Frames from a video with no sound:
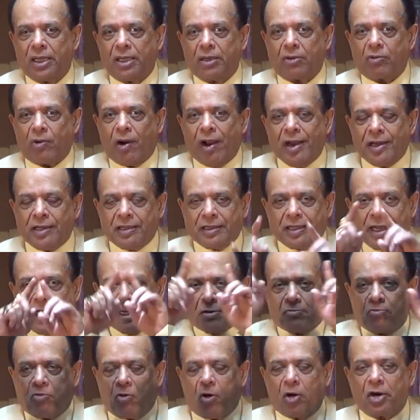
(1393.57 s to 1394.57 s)
write
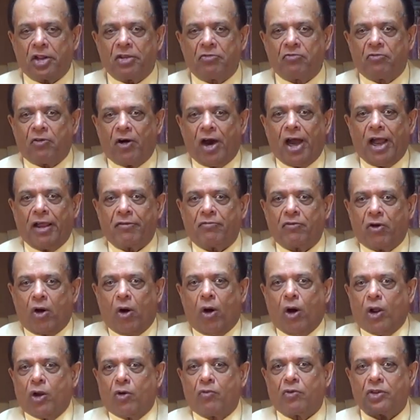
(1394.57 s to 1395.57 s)
that 45
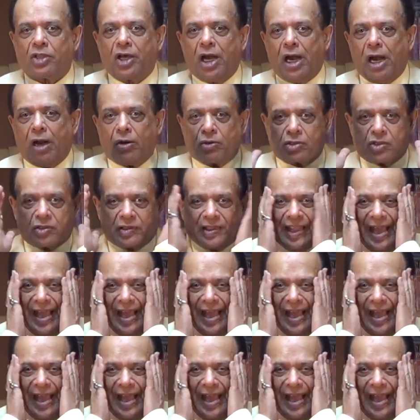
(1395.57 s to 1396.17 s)
all over the house.